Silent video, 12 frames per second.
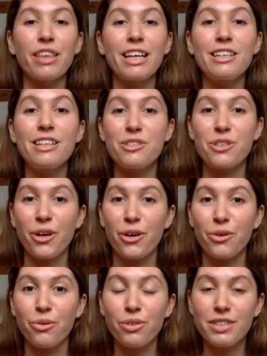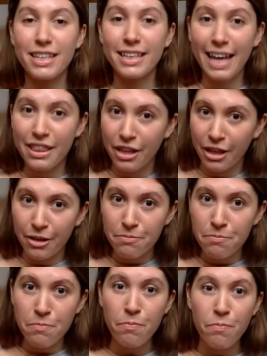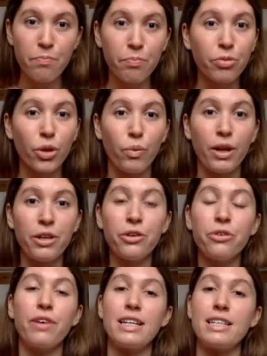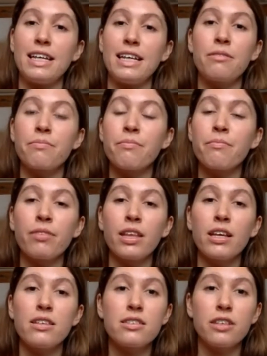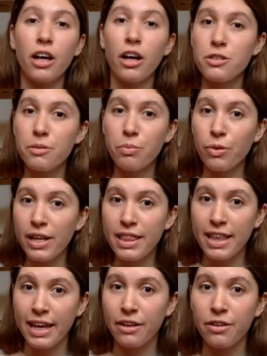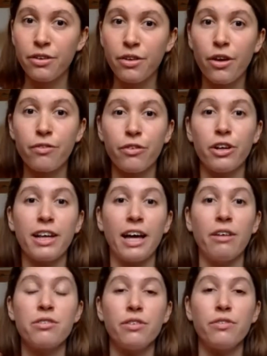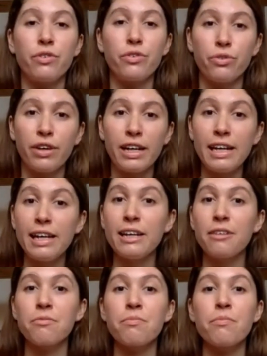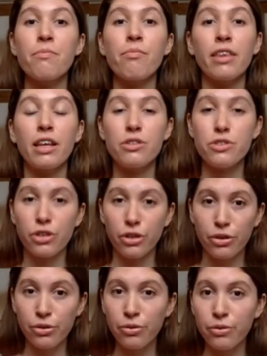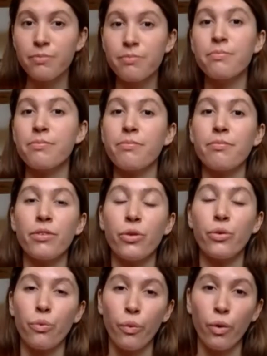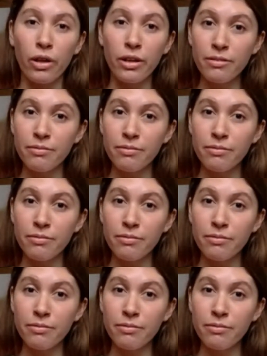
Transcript: So together, when you're ready, start to breathe in for a count of 3, 2, 1,